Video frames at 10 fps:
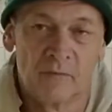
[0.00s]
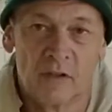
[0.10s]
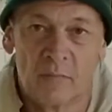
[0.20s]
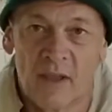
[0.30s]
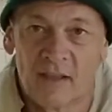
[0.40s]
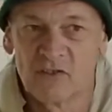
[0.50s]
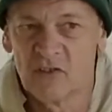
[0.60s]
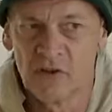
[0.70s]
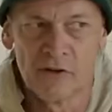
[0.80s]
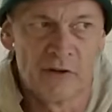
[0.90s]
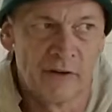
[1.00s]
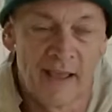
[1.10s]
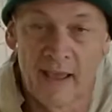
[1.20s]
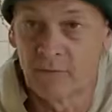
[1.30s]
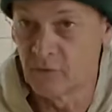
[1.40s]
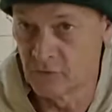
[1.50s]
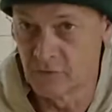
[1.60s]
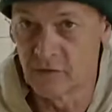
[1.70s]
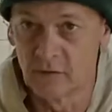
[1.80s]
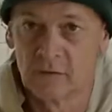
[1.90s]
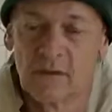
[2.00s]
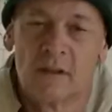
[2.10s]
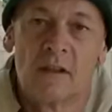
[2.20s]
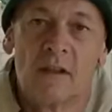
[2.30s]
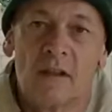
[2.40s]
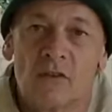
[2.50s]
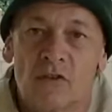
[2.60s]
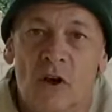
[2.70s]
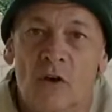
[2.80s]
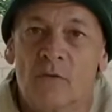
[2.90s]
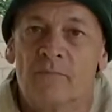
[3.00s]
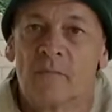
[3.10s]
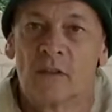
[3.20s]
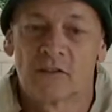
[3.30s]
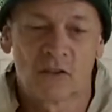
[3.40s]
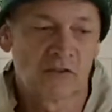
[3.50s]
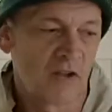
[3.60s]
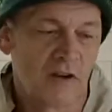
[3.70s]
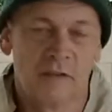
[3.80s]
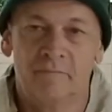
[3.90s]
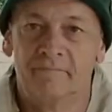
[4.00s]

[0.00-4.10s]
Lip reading: in the past year and a half-ish or so. So, let's get started.